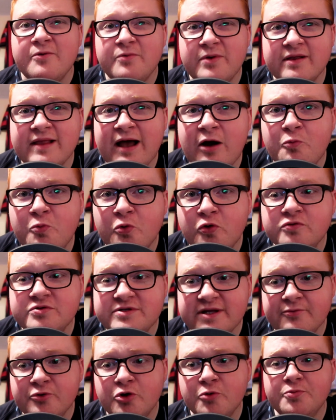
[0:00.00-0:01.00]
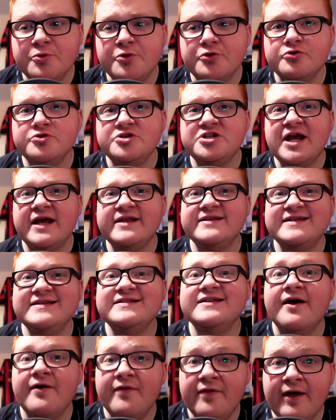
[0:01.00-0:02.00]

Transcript: We allow Wolves them couple of good chances.